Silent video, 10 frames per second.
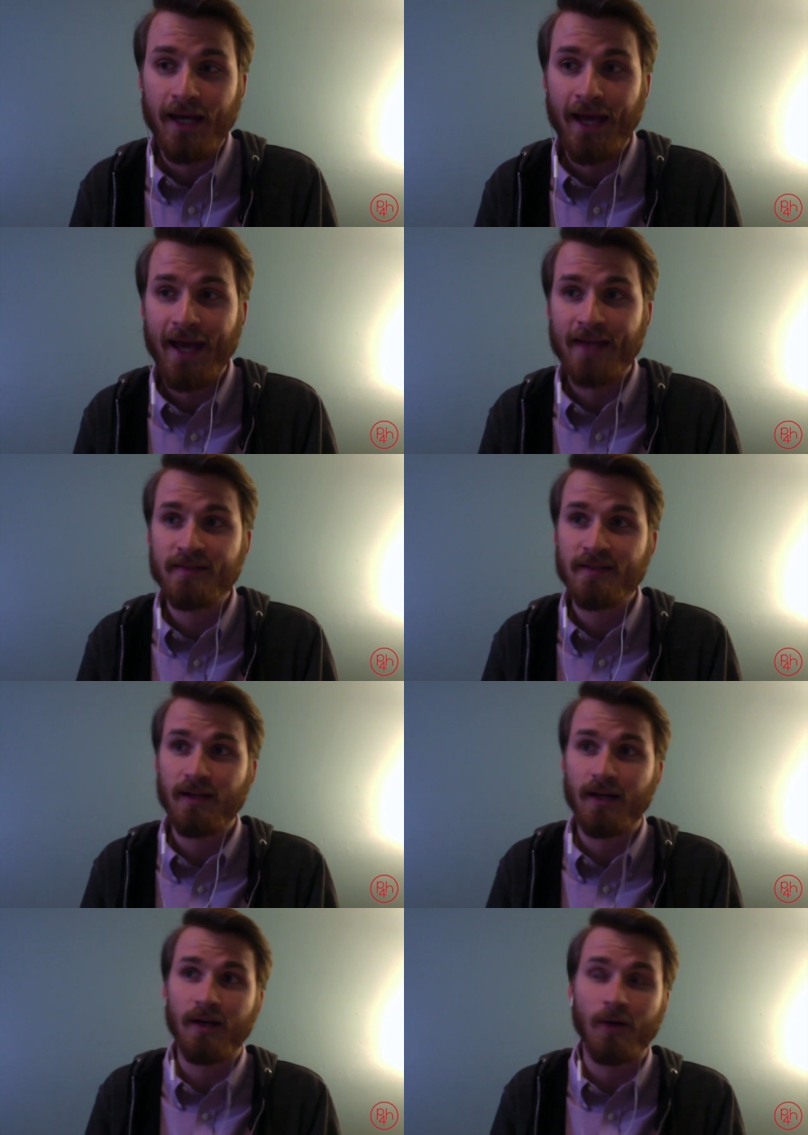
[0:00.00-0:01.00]
And
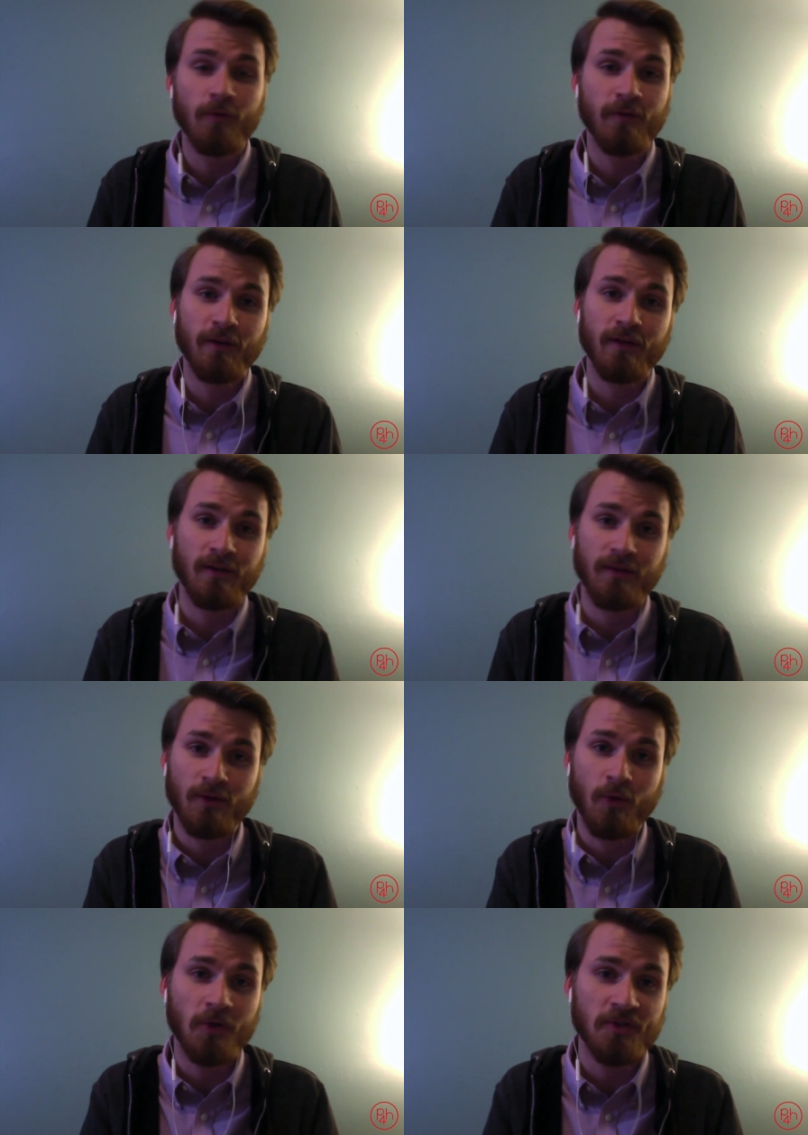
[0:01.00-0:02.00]
over
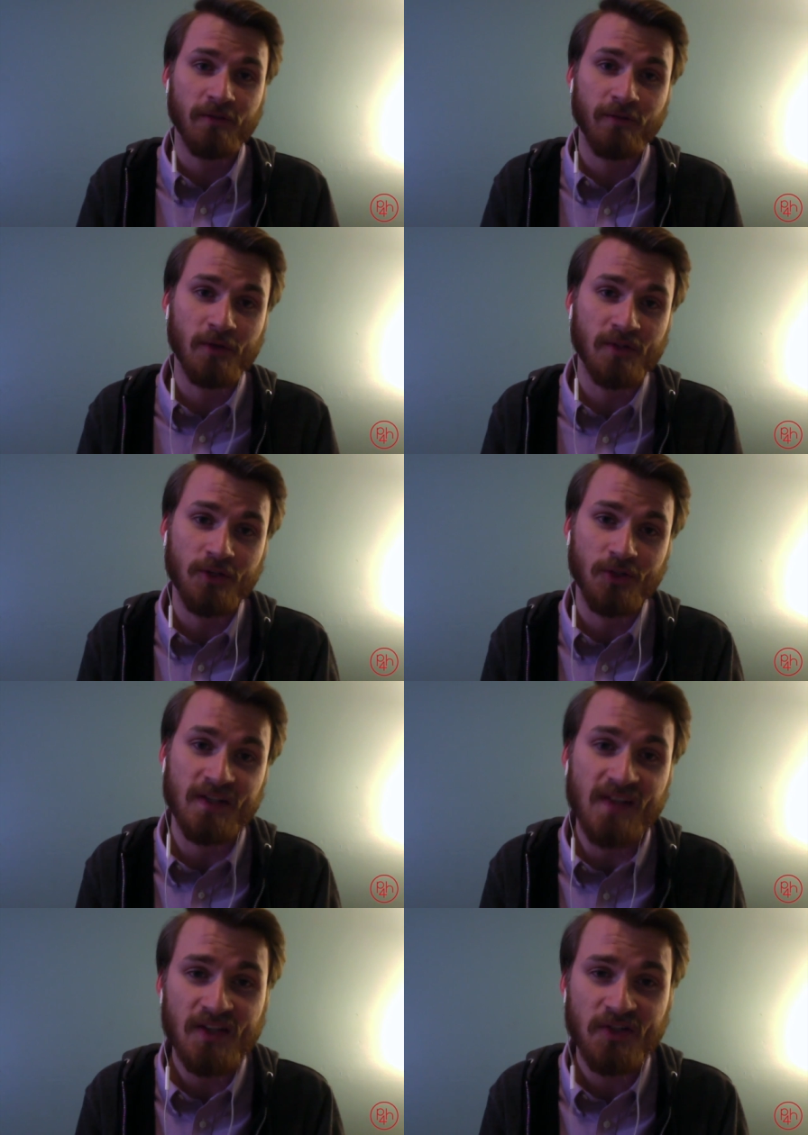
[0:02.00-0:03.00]
the course of those
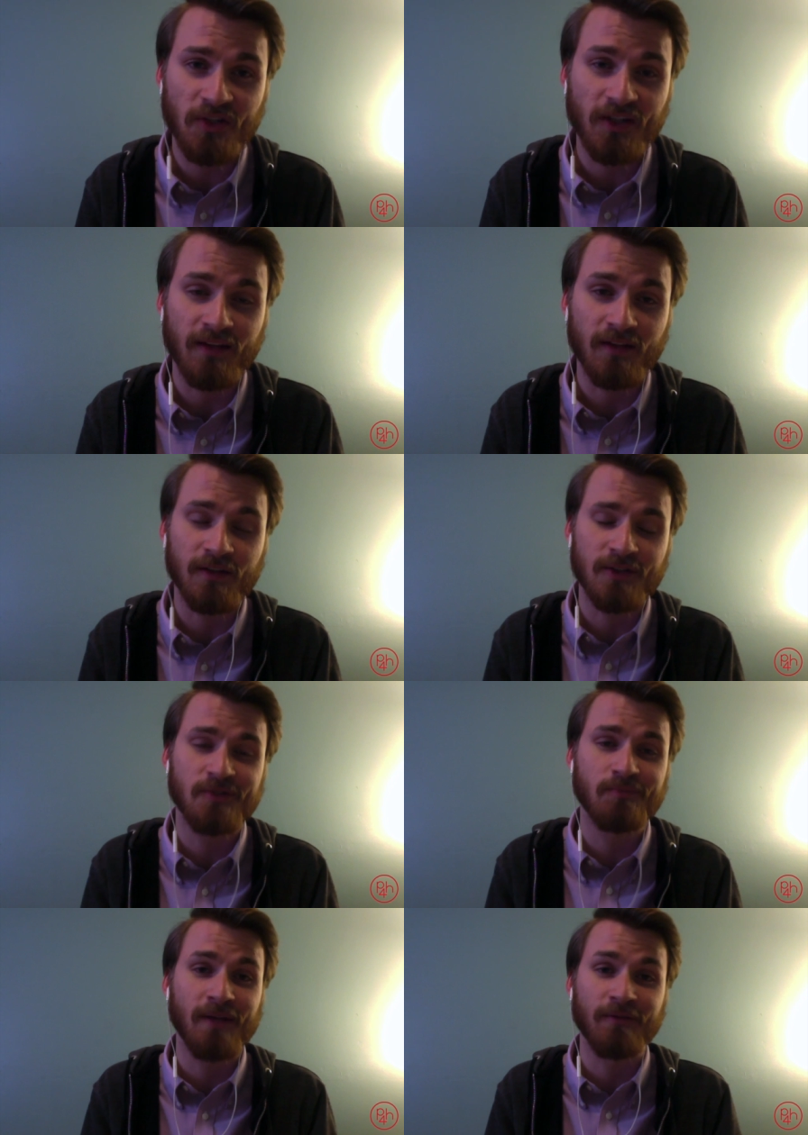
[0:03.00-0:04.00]
countries' history,
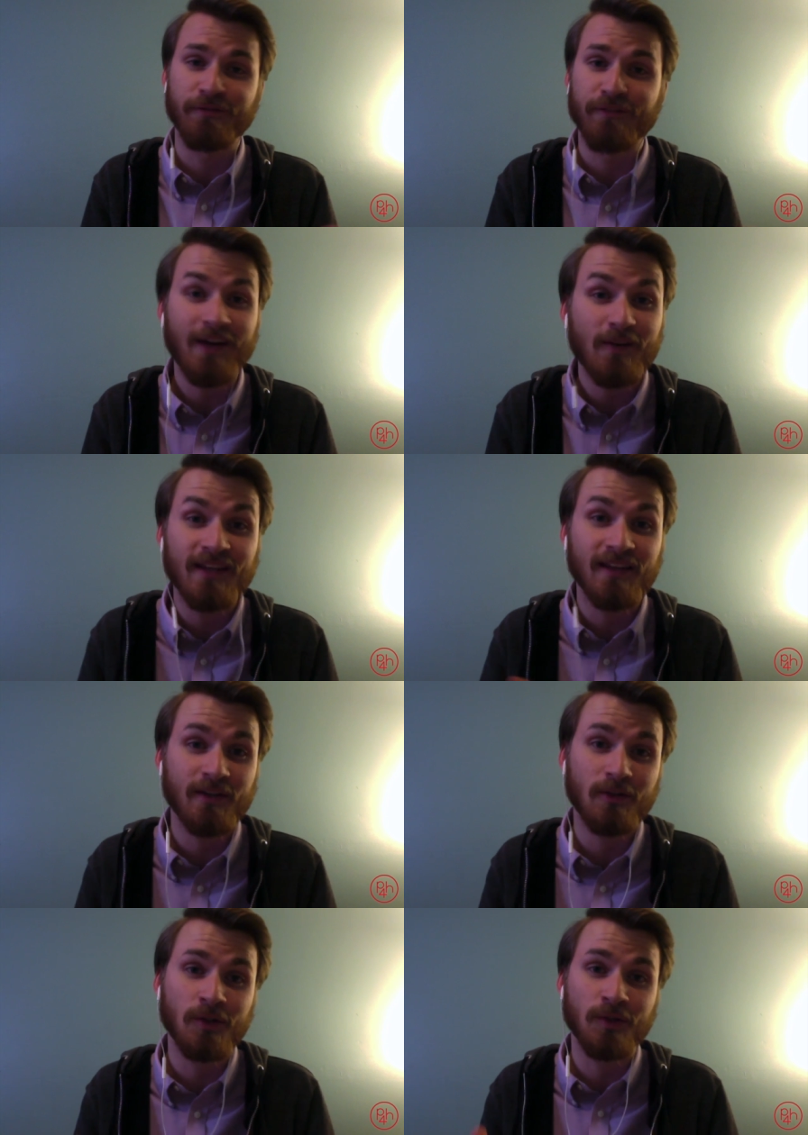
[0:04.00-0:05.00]
there's been very
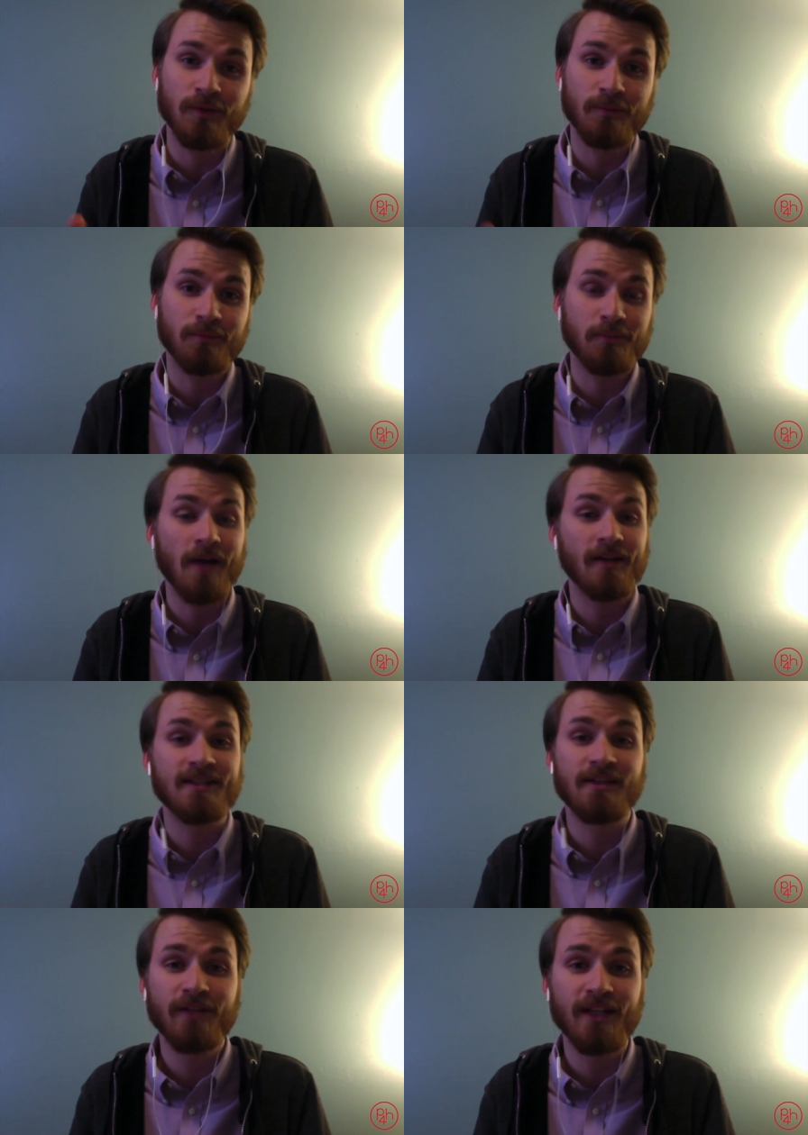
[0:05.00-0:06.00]
little
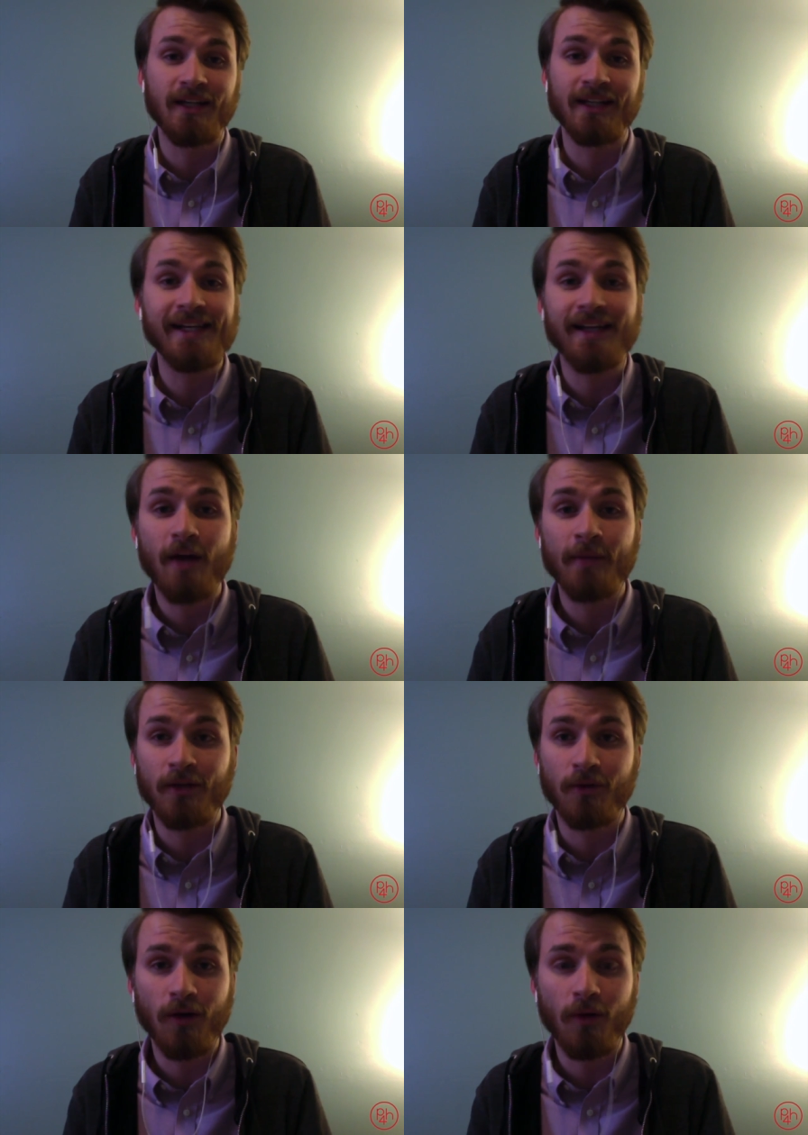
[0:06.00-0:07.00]
productivity and economic
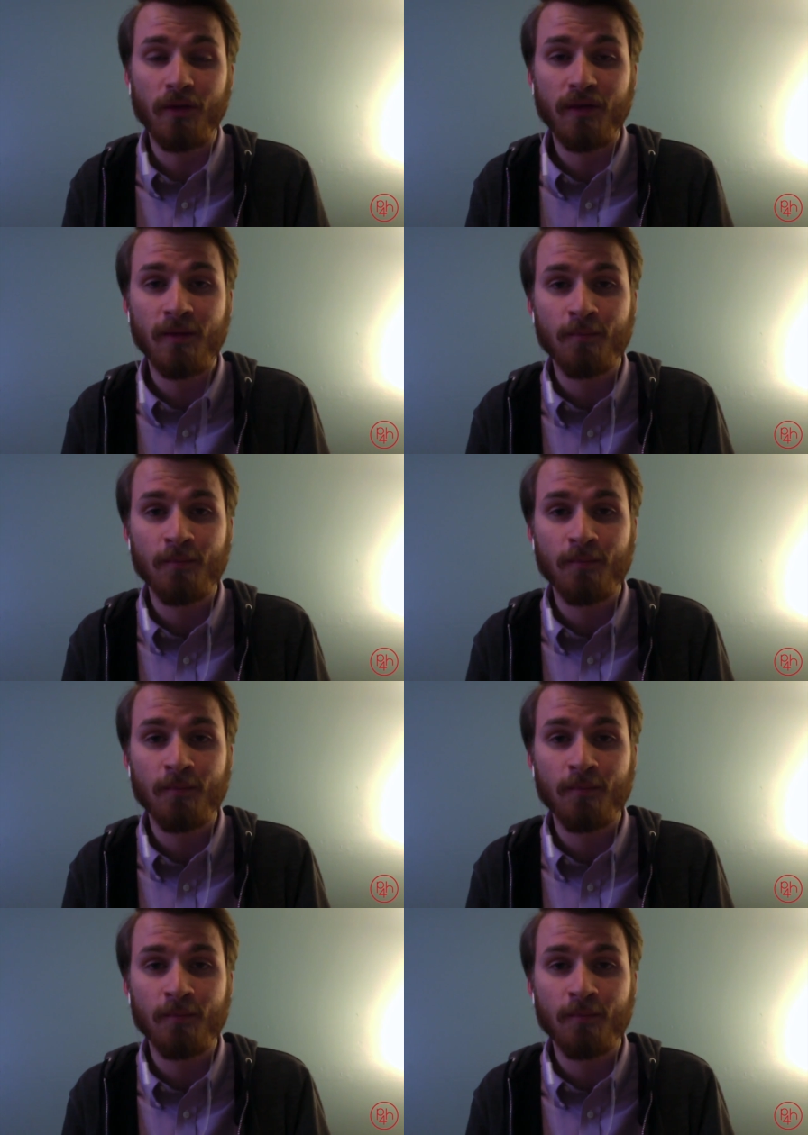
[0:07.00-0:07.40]
growth.